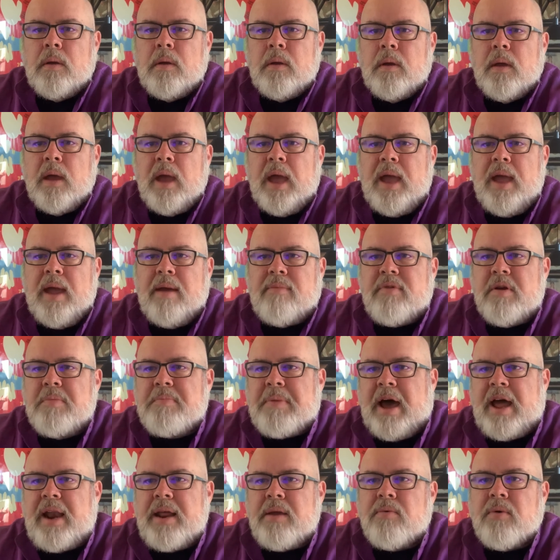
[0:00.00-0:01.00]
Hey
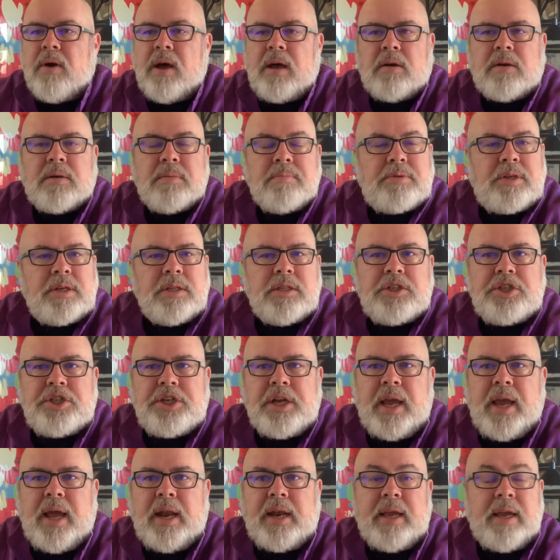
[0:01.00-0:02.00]
everybody, welcome to the
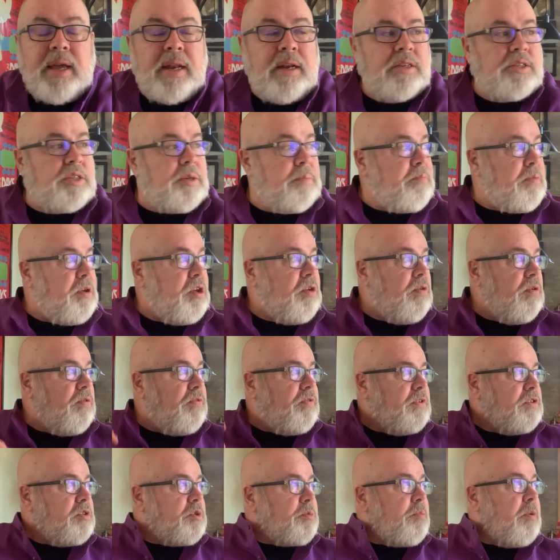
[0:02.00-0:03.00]
Shanty. It is a
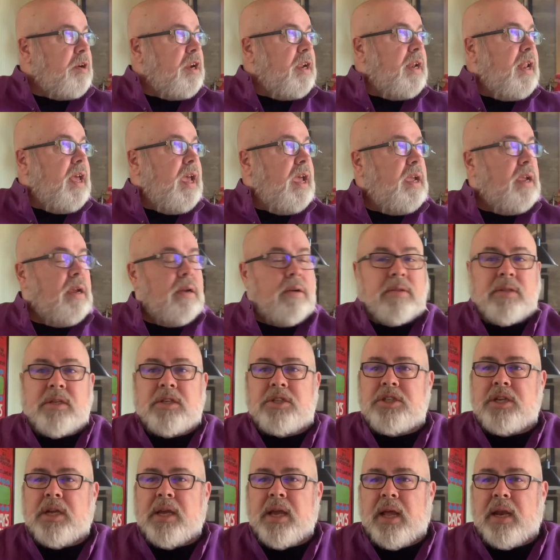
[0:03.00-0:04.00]
beautiful spring day here in the
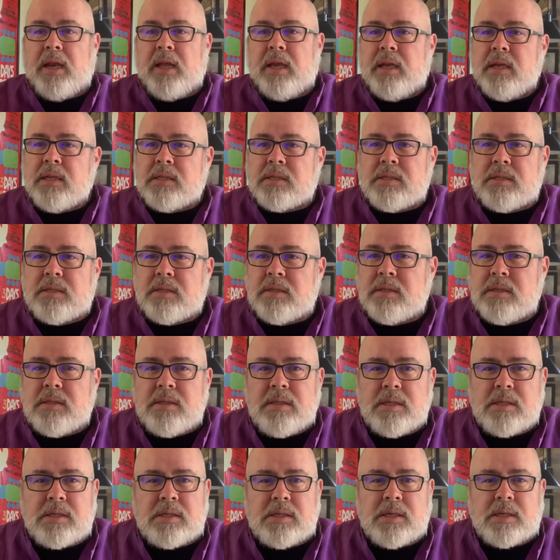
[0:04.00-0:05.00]
Shanty. It's in
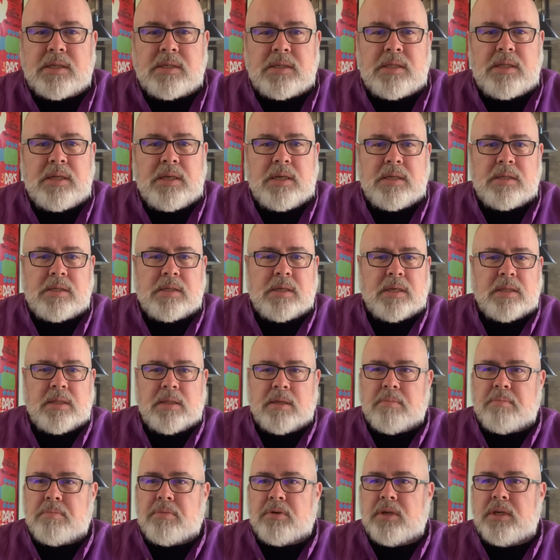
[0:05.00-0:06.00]
the 60s and
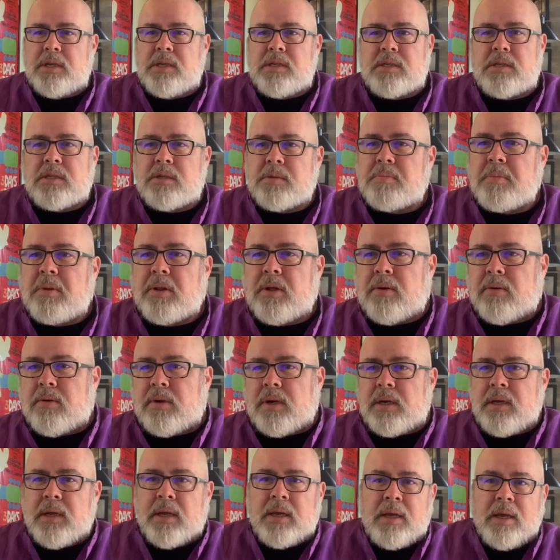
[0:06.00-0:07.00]
the breeze is
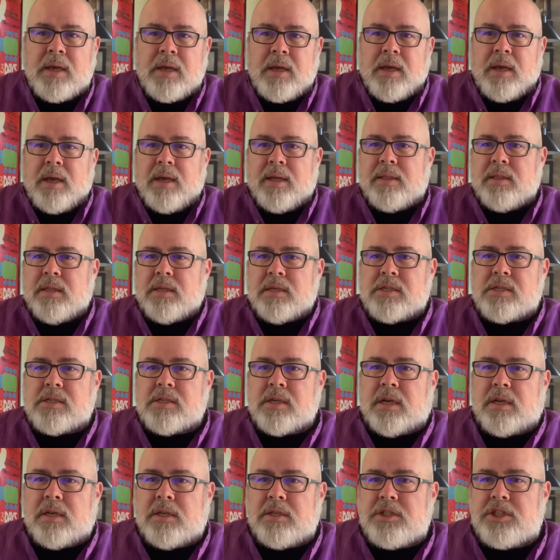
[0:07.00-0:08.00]
blowing and the
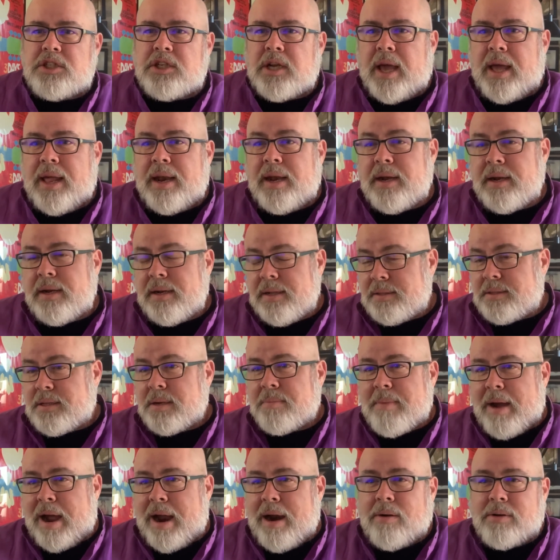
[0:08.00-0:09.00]
sun is shining, and
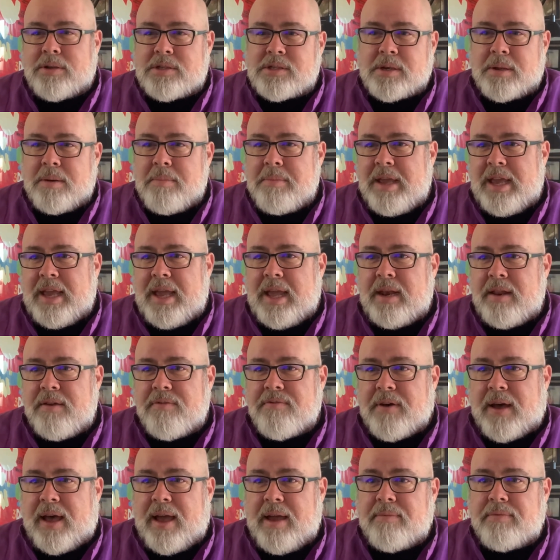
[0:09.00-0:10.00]
tomorrow it's going to be
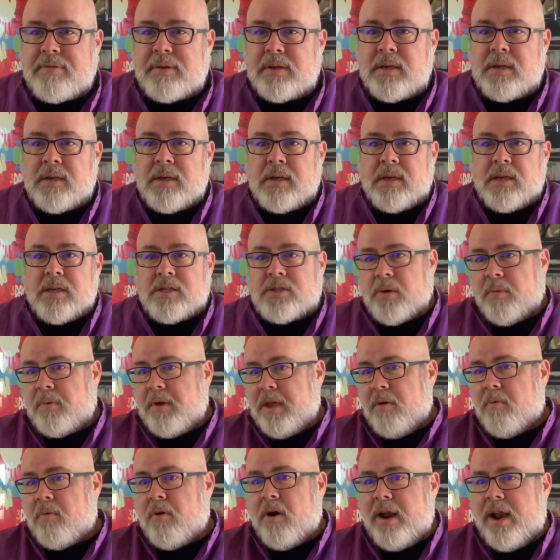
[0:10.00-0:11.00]
85. So we
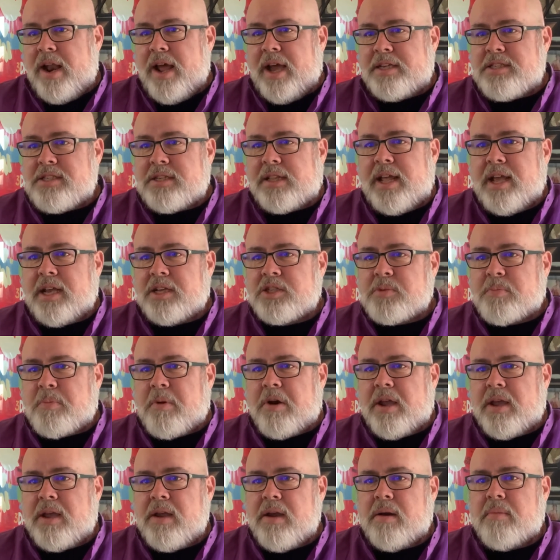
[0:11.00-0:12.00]
get one nice day of
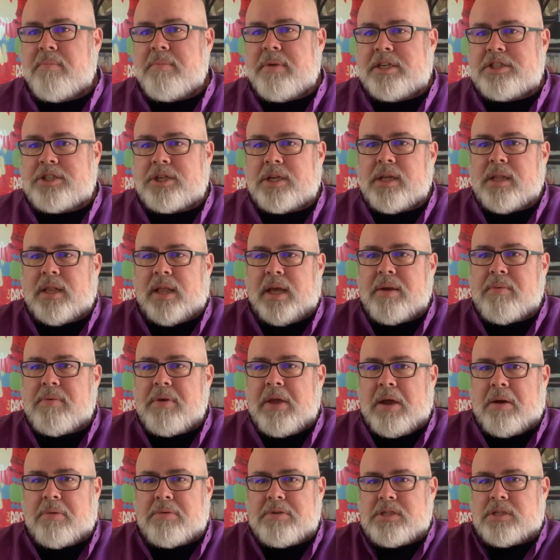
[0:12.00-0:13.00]
spring here in Michigan like
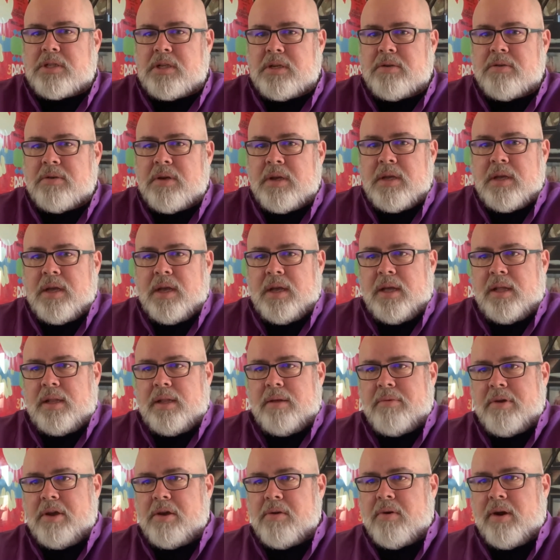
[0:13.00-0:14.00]
we always do, and
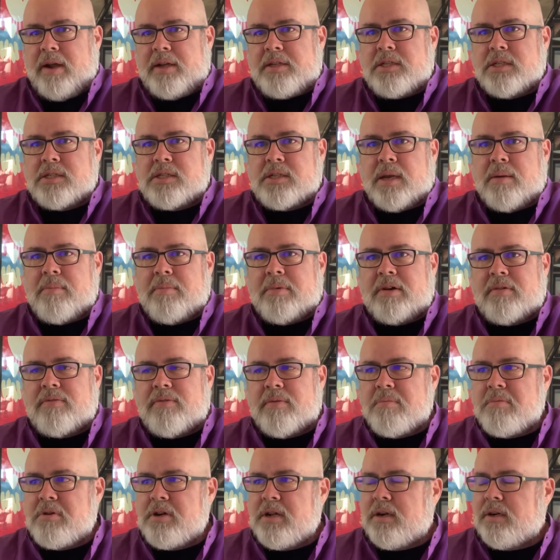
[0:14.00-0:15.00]
then we go right to summer,
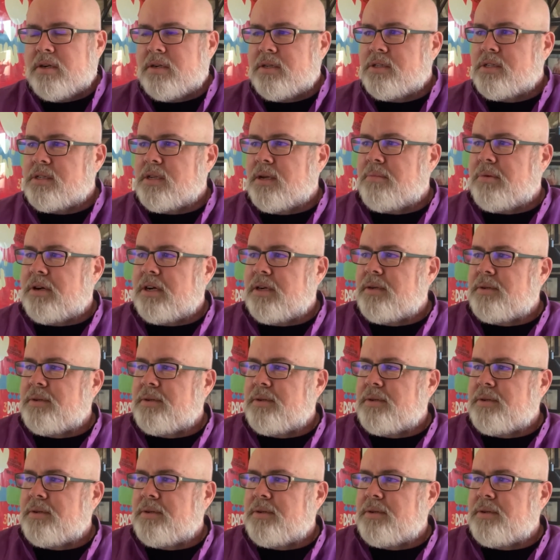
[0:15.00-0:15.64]
from winter to summer.